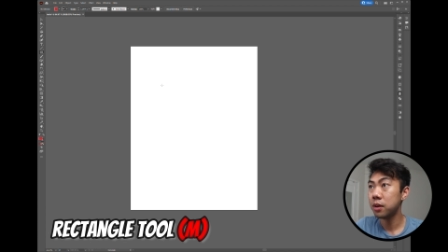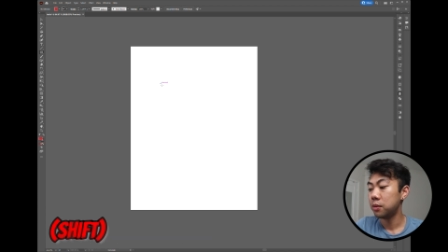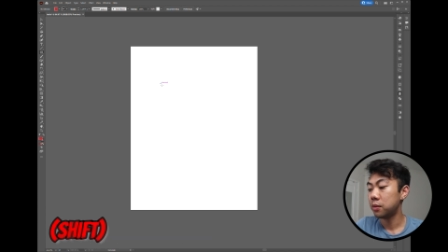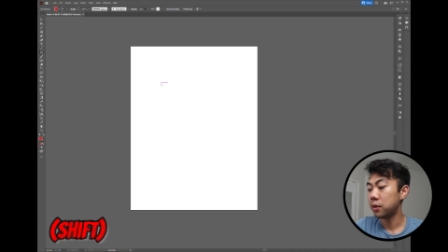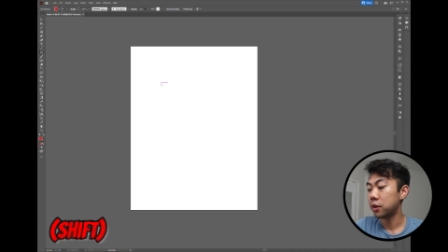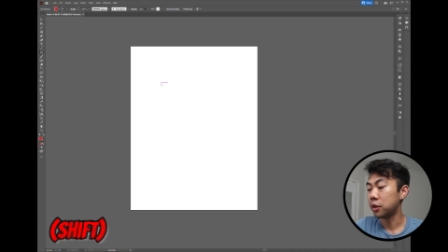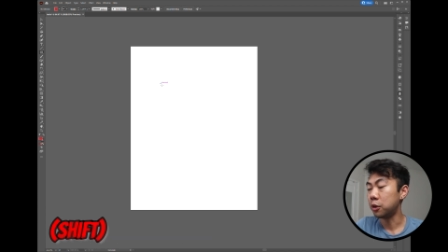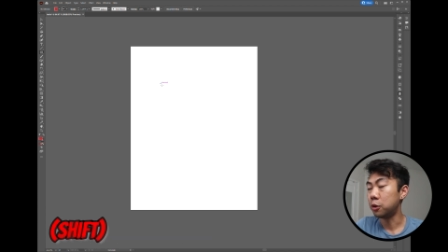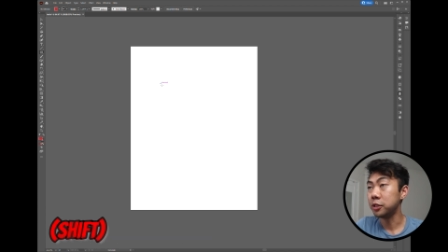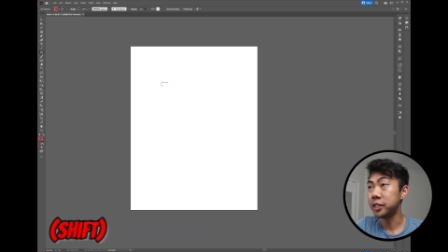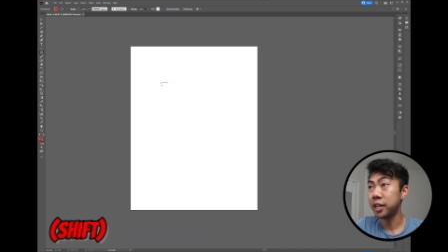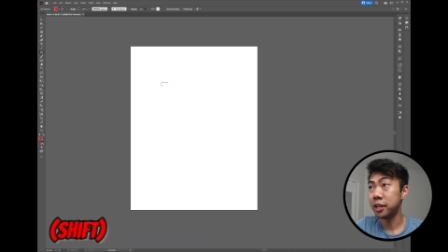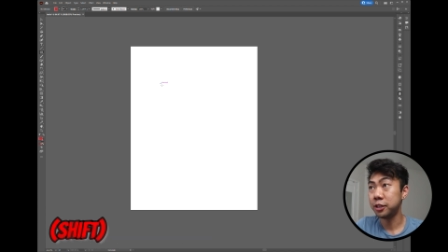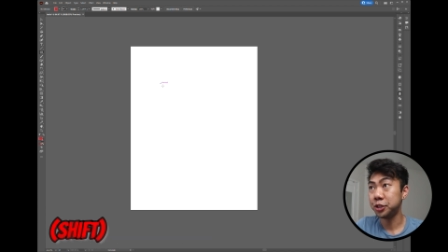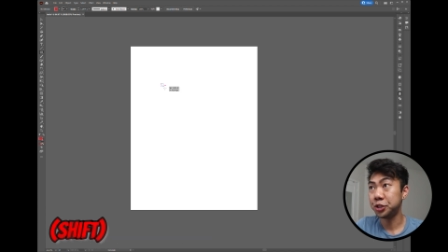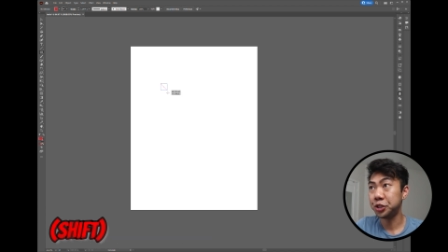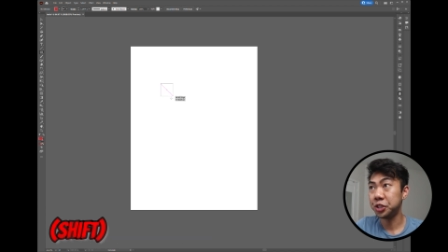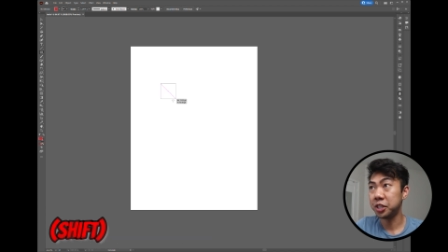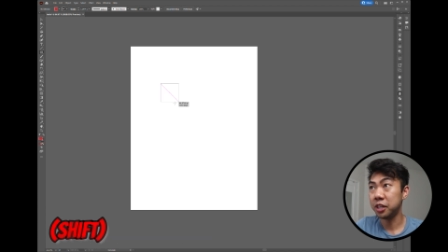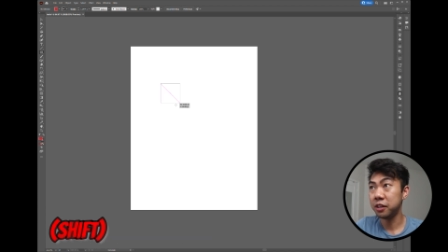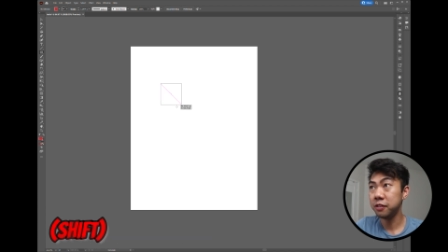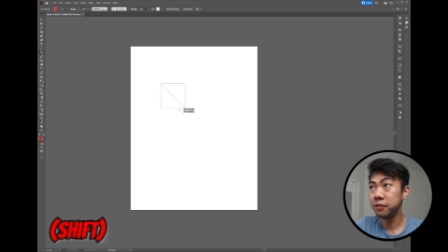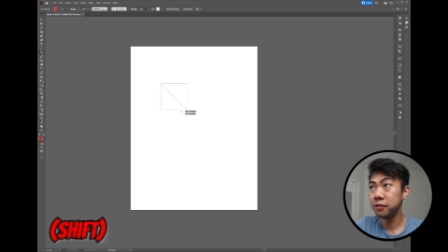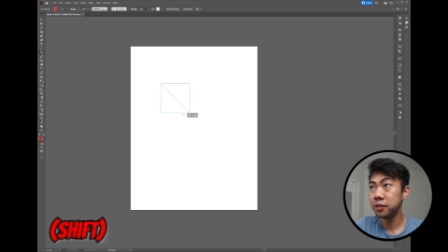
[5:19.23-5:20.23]
We're gonna hold down
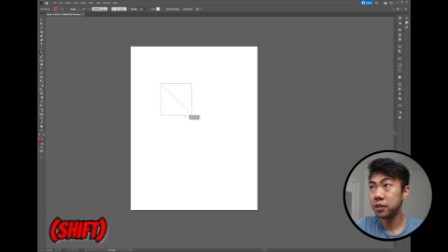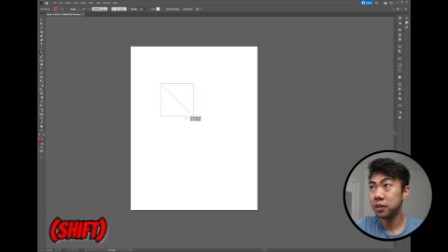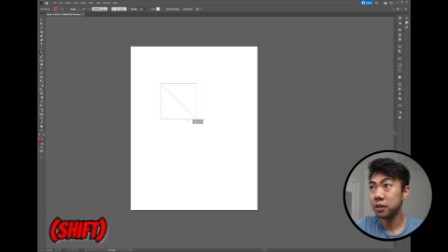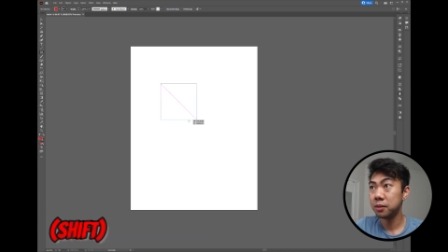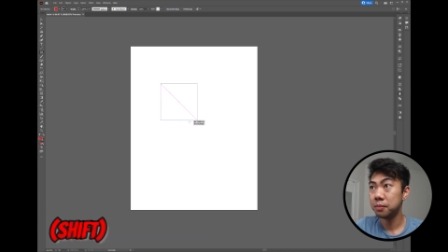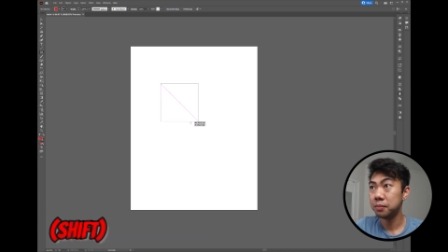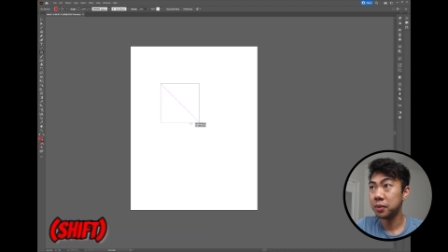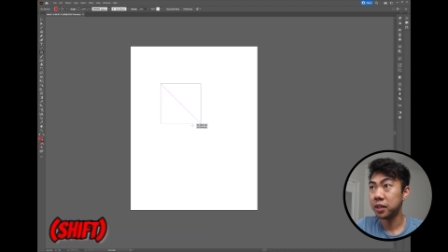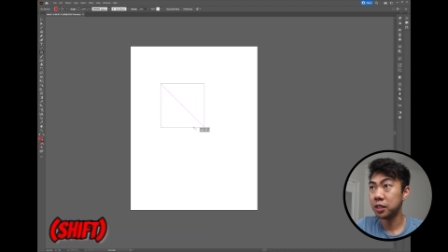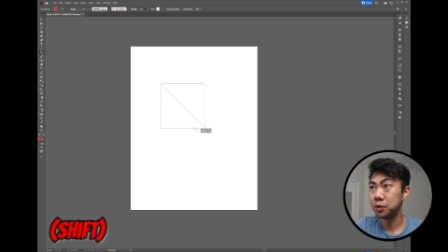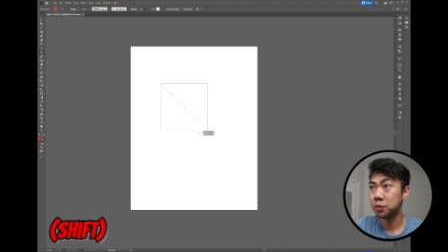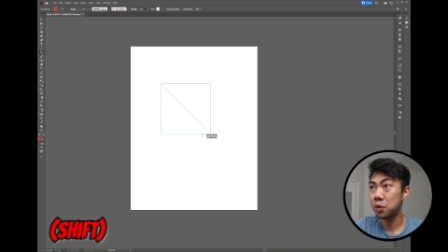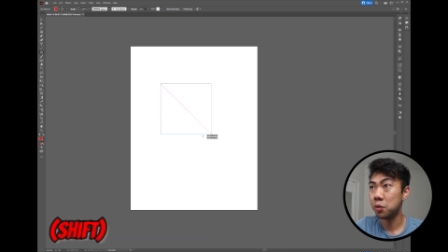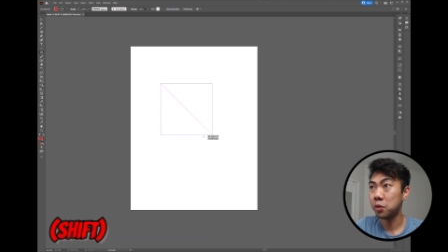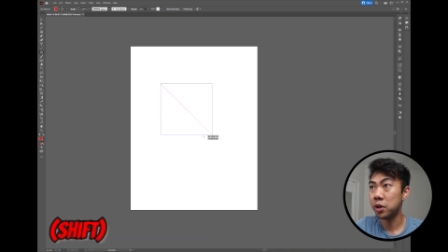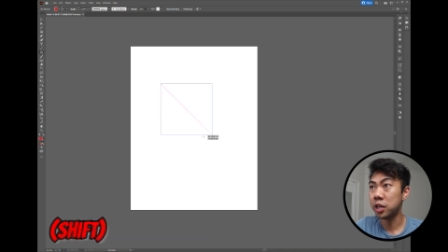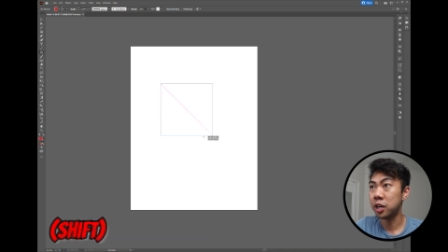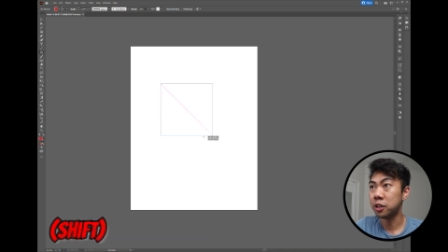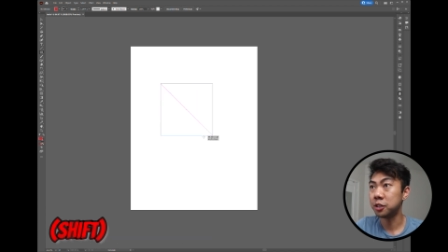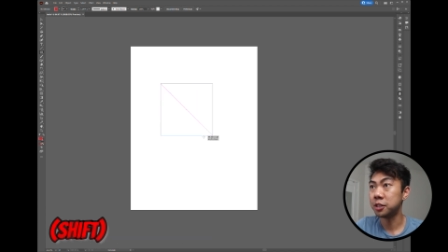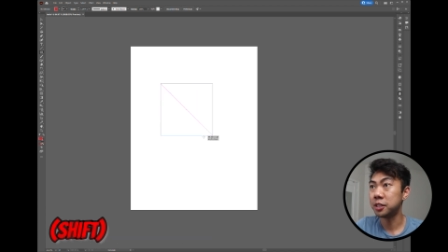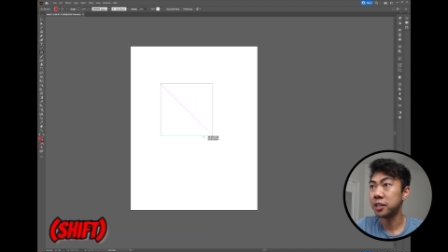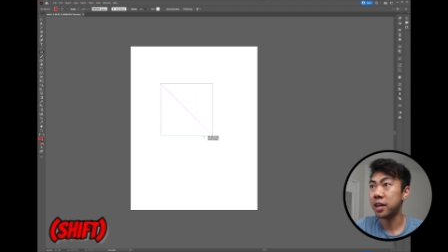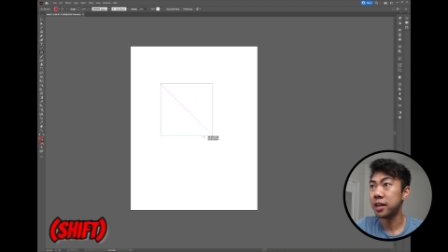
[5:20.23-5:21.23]
Shift because we
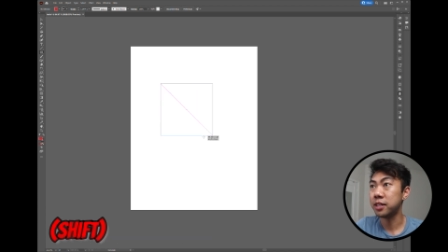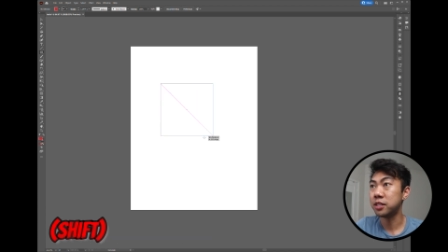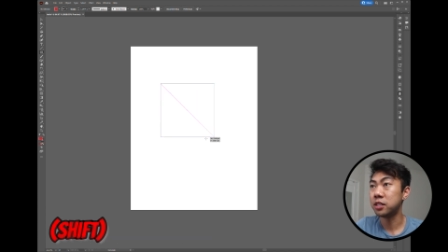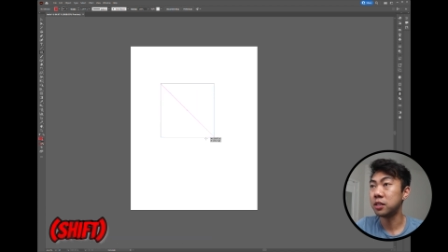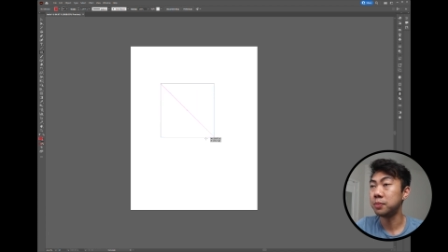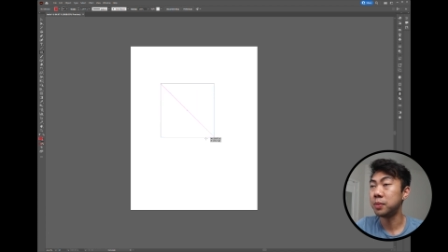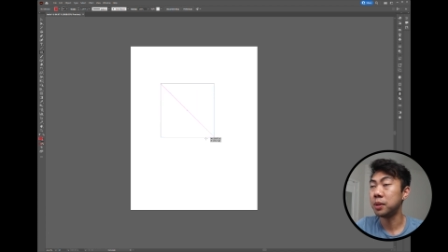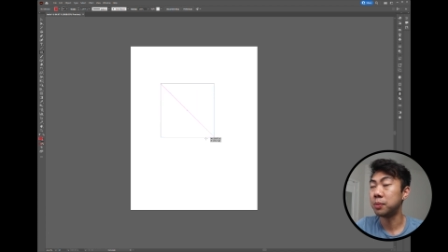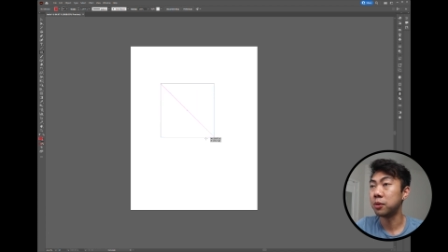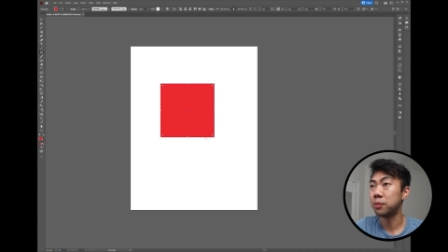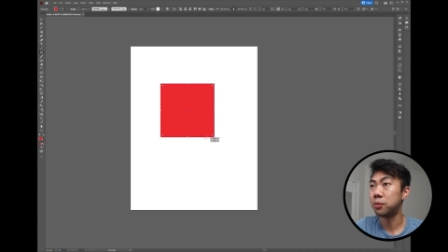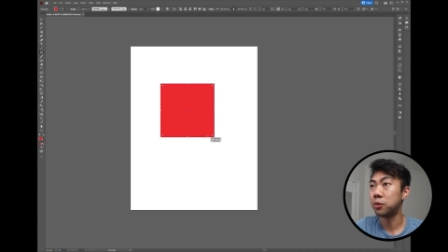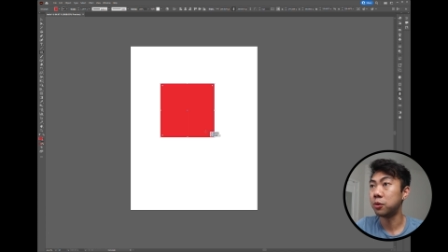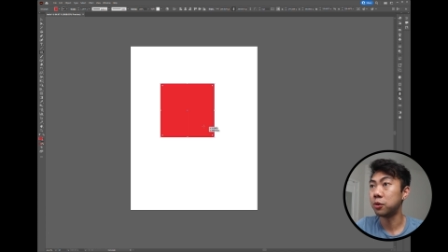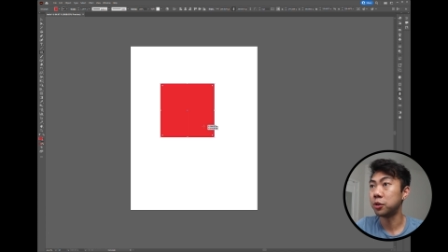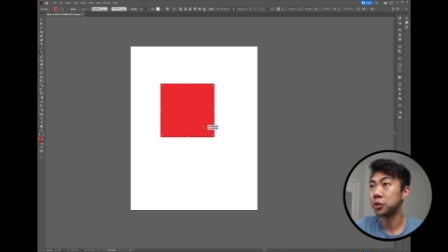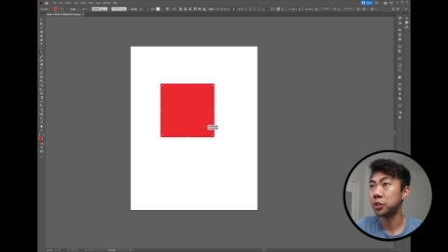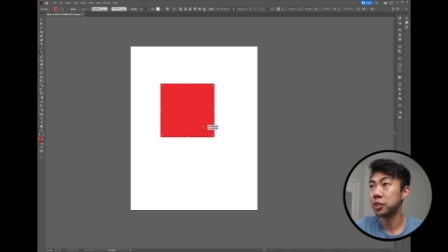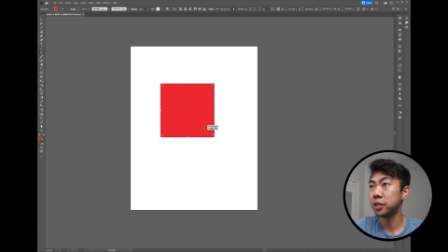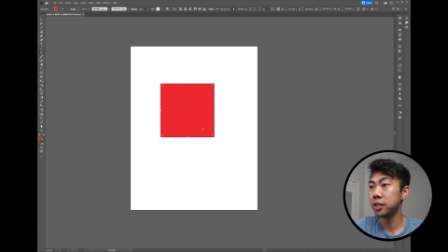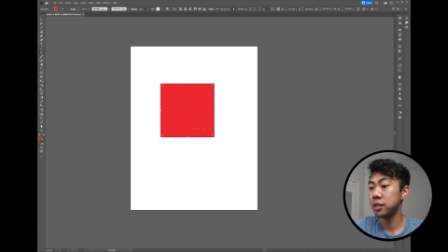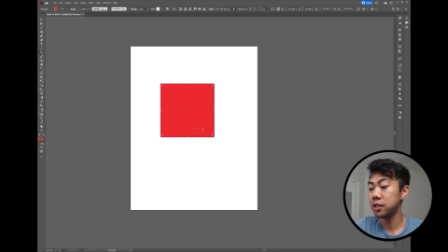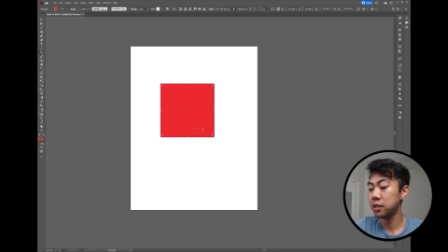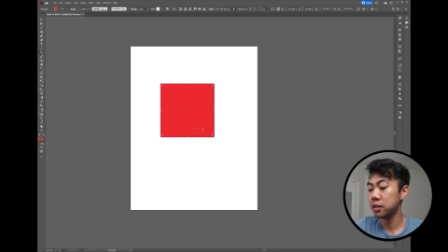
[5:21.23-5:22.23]
want our sides to be
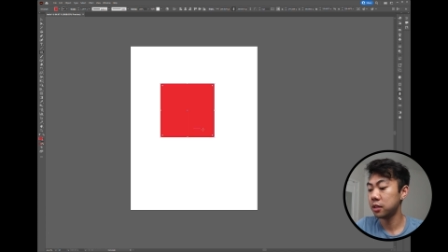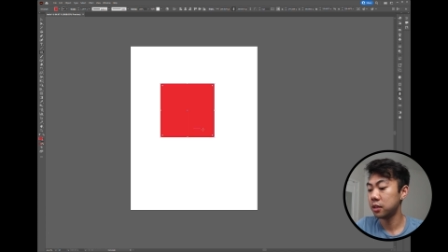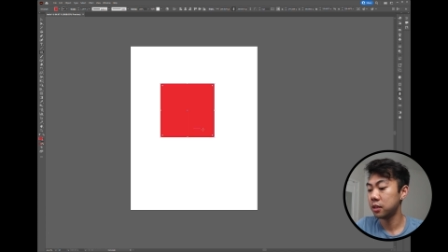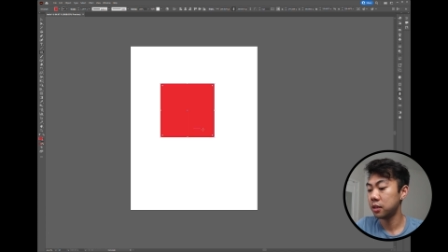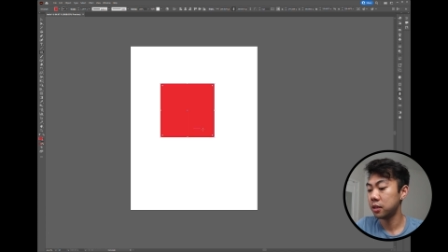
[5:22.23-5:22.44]
proportionate.